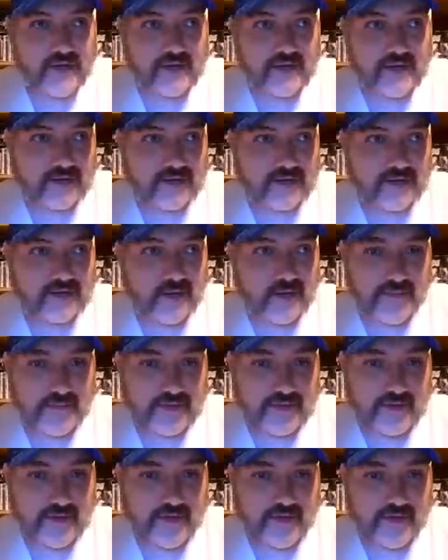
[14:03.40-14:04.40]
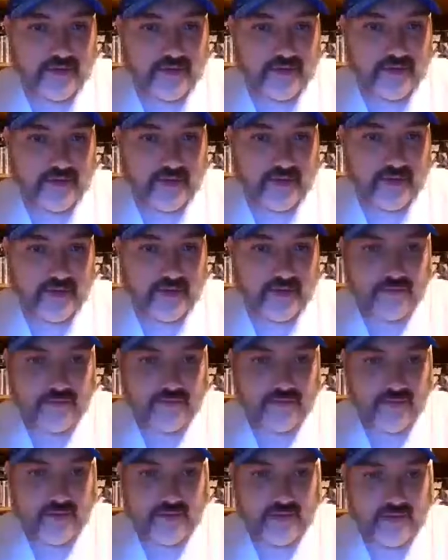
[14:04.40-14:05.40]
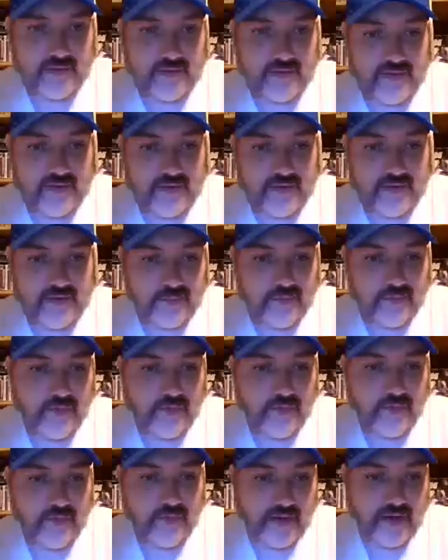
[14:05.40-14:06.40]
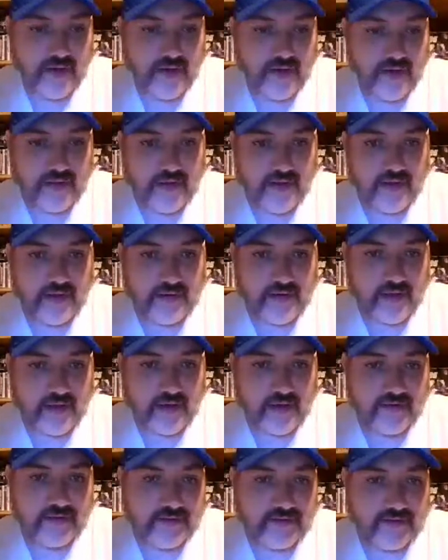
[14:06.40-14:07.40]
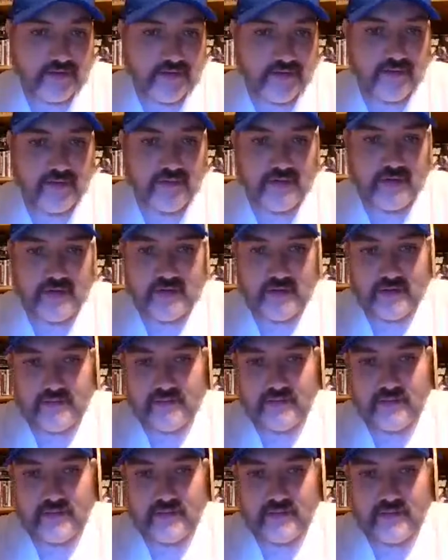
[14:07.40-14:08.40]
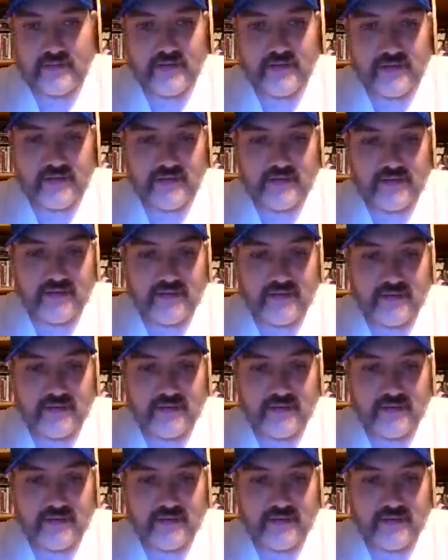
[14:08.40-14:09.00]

so I'm still waiting on more about that and how he's doing and everything.